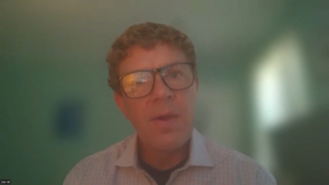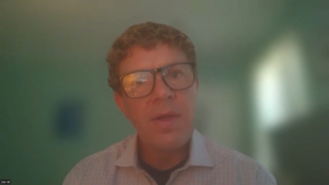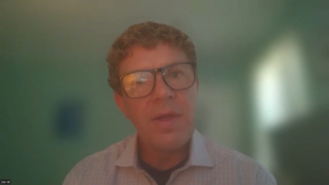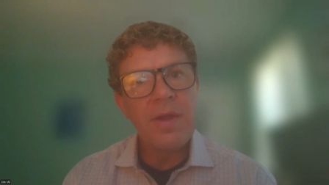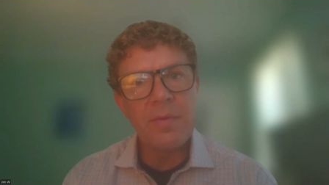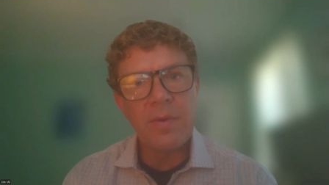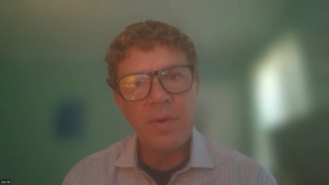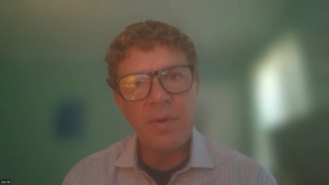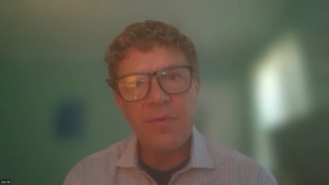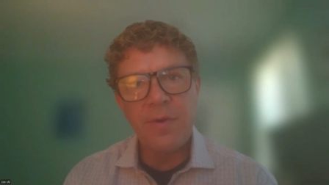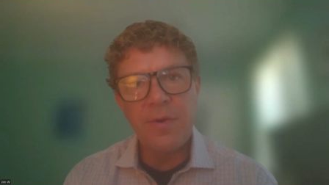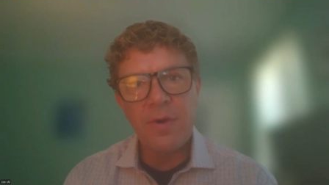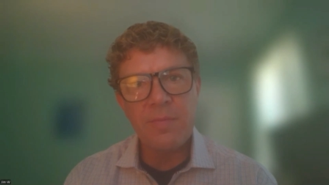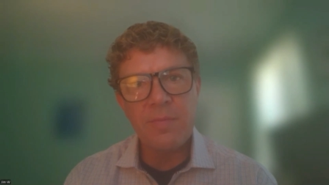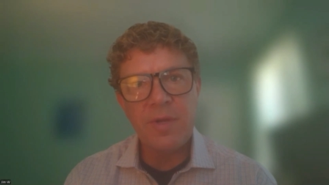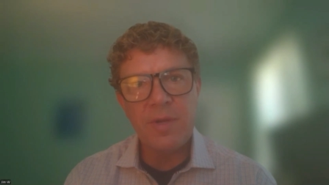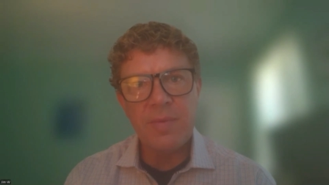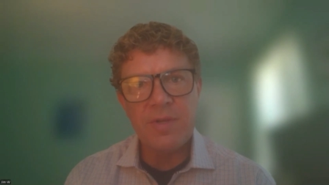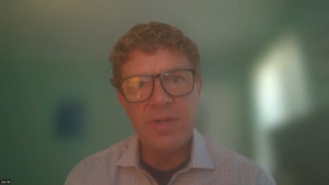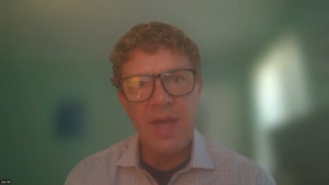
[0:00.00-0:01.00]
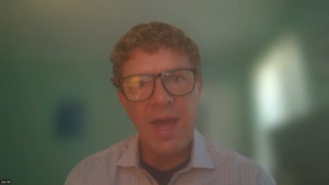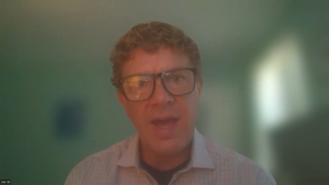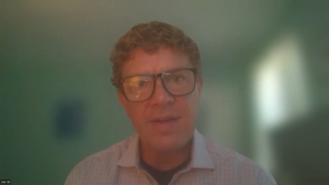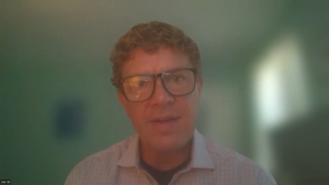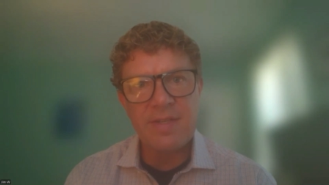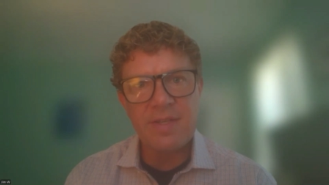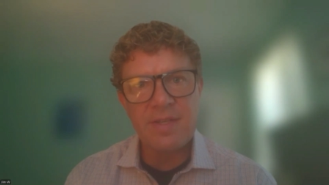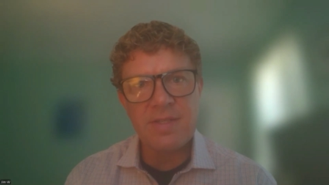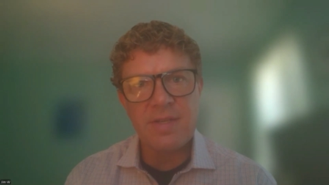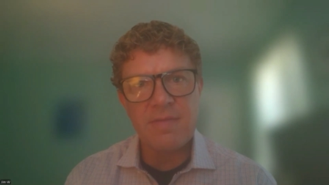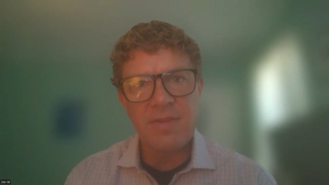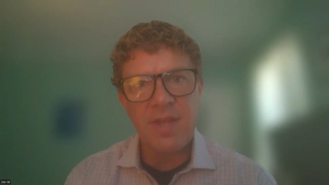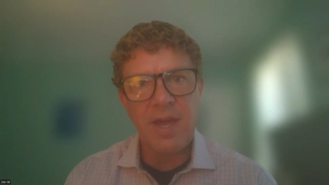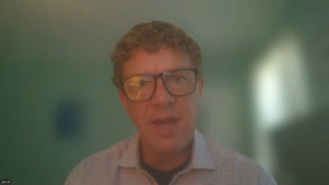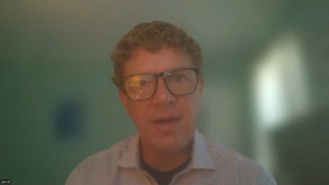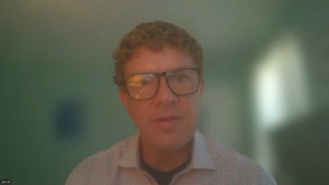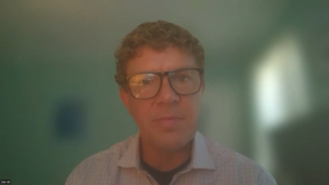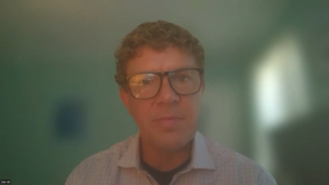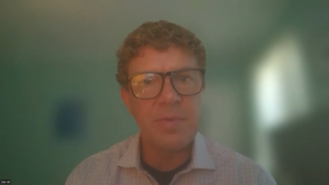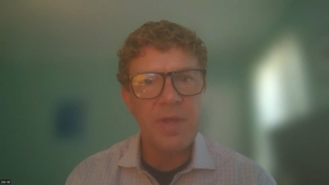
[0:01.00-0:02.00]
referring people to assets of the
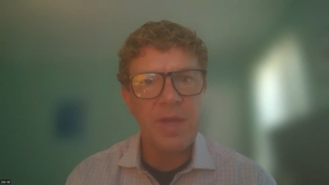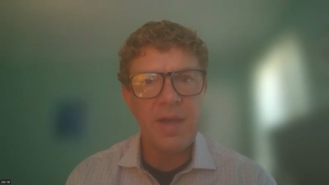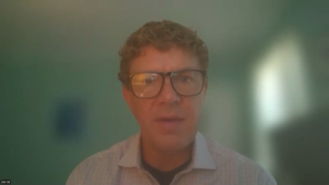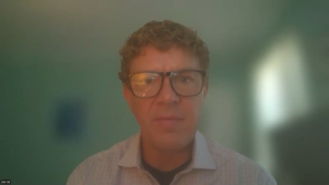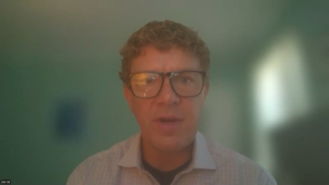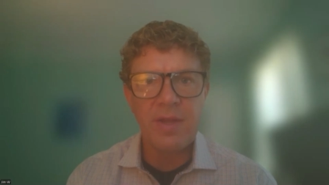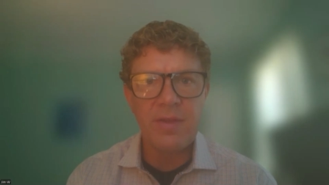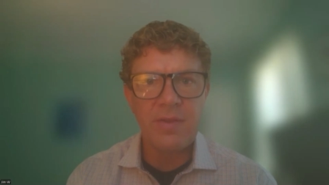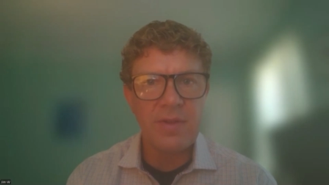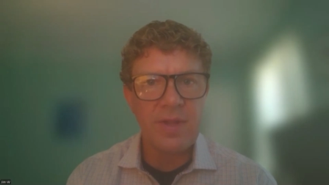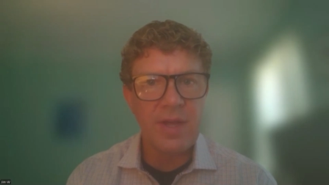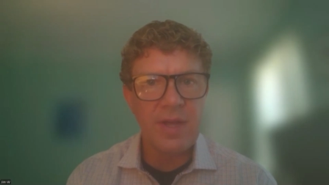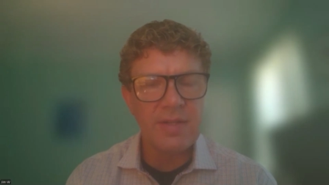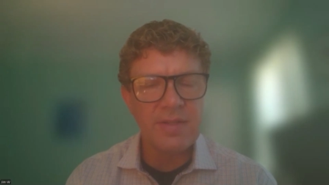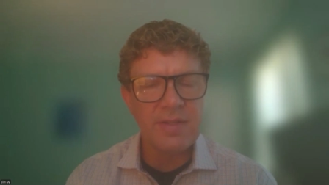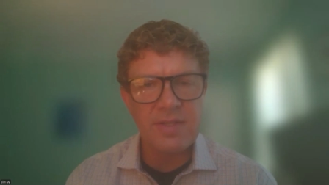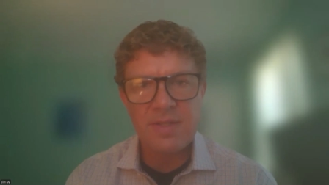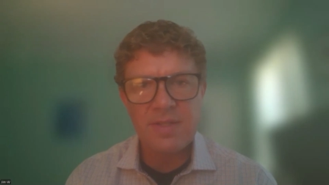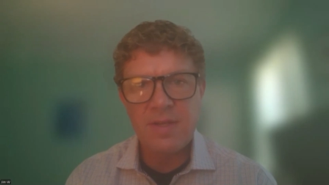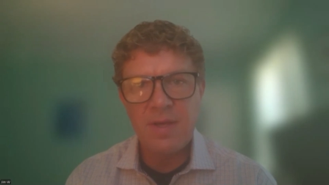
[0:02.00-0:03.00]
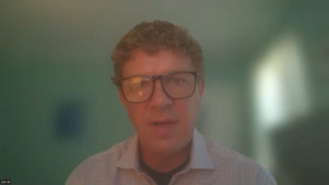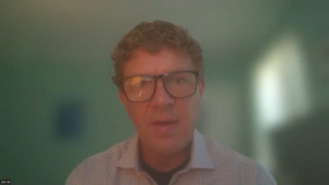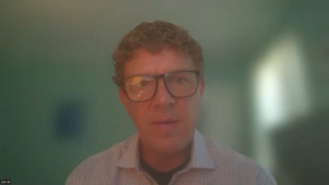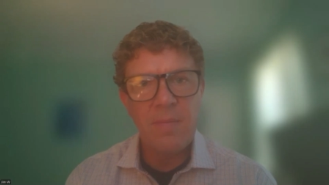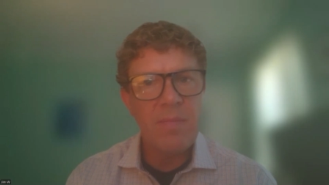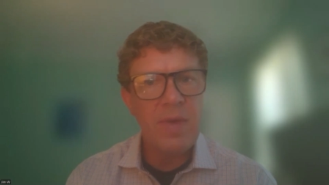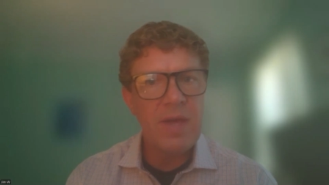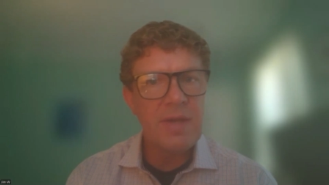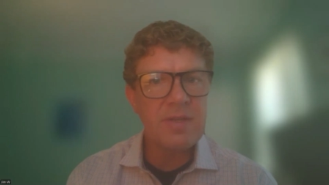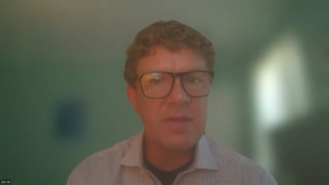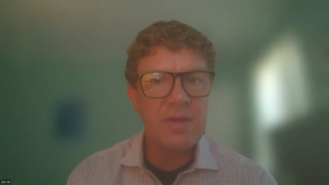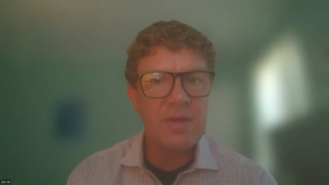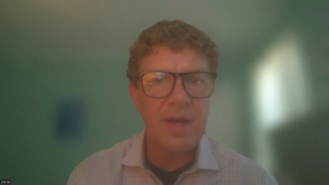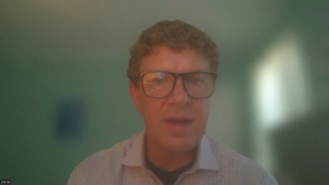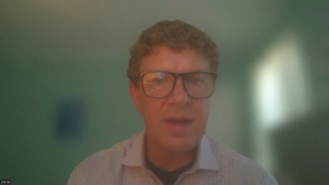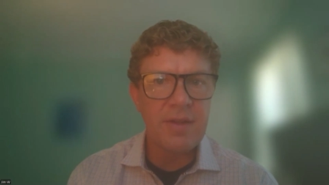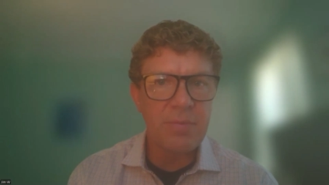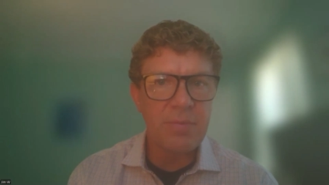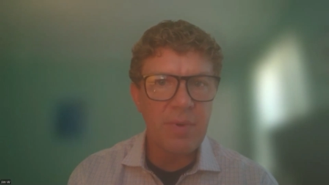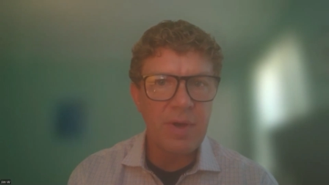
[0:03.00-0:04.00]
health plan, whether that's mental
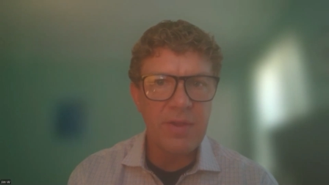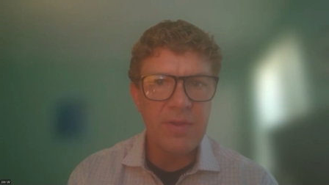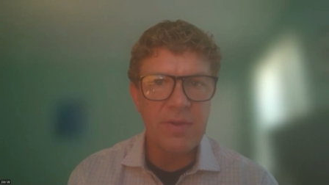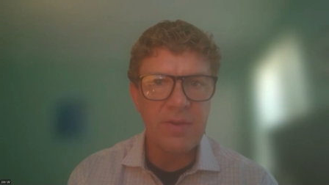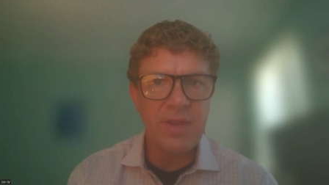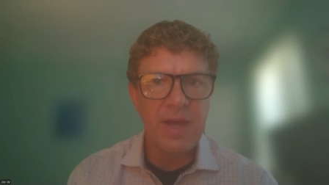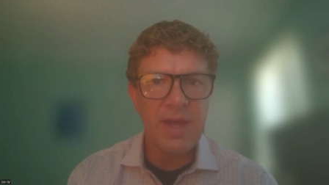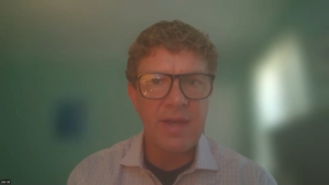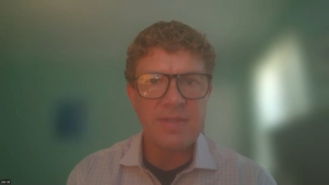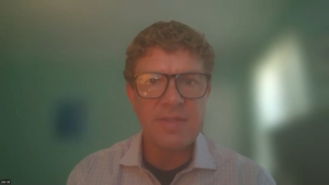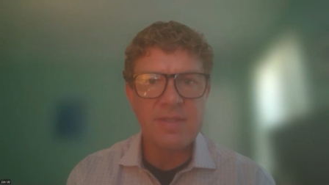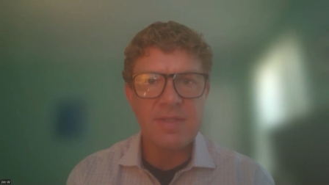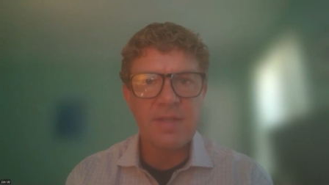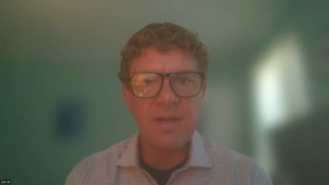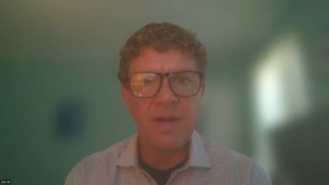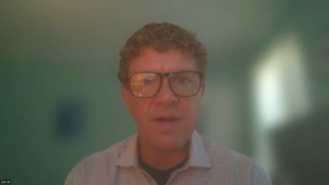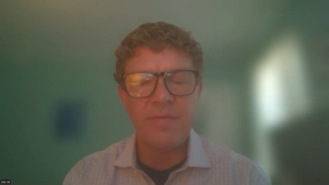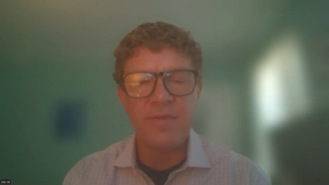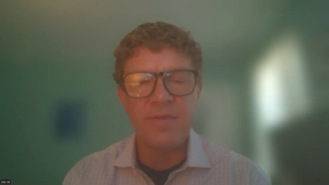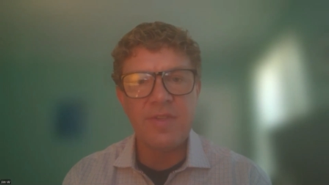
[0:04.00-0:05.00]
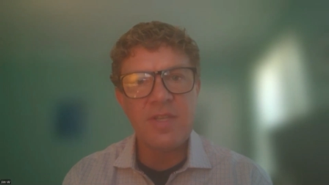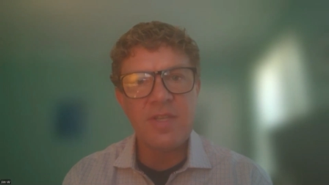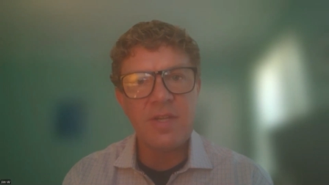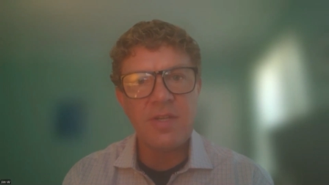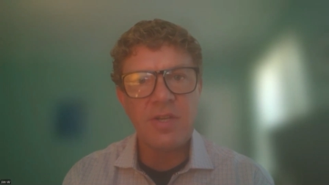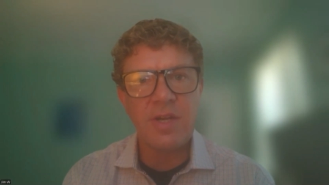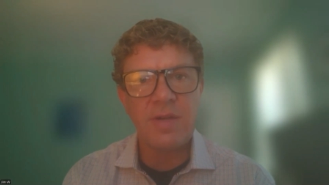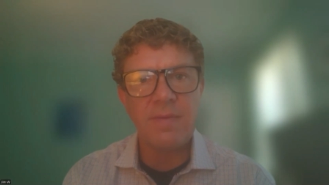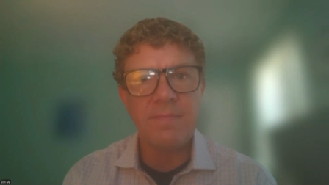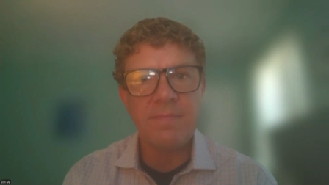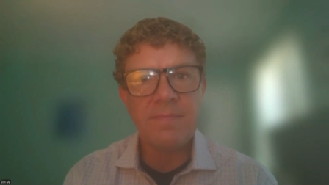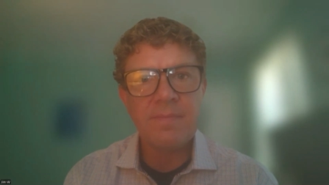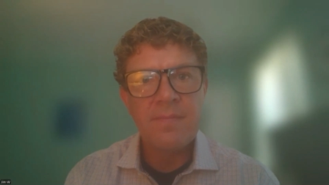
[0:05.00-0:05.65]
health, whether that's a physician,